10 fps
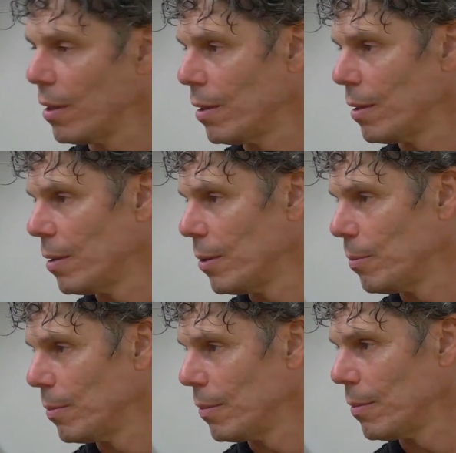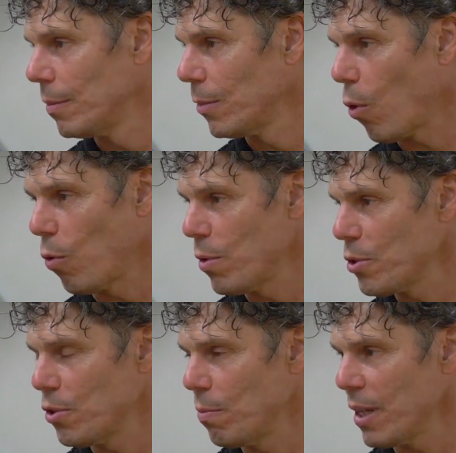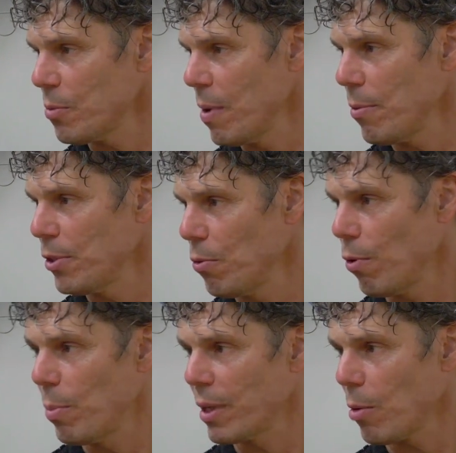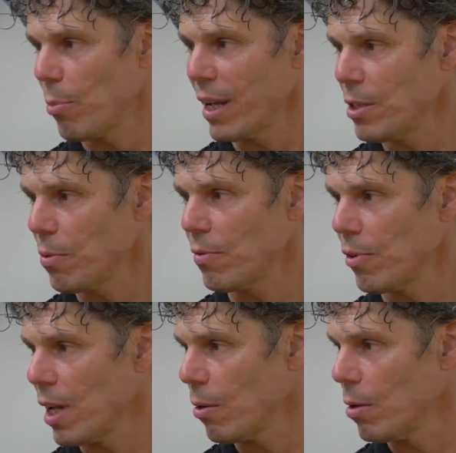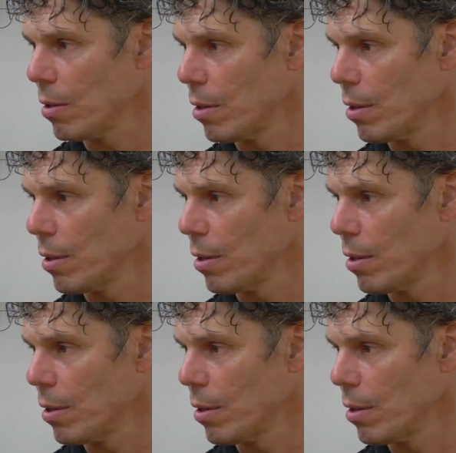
Mm-hmm. Almost too much. Maybe we're too open. Our brains will fall out.